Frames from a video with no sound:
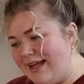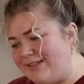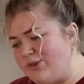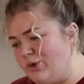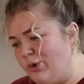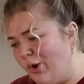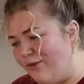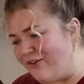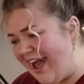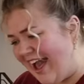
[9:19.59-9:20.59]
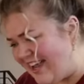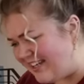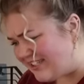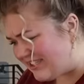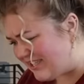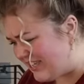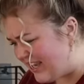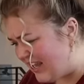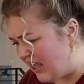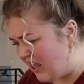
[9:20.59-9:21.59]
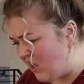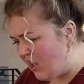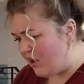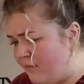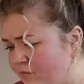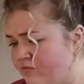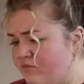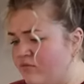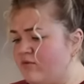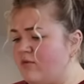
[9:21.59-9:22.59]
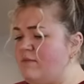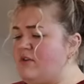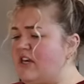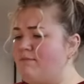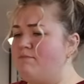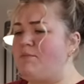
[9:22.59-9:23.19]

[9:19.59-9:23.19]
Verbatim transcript: that's a lot of eggs. I'm getting my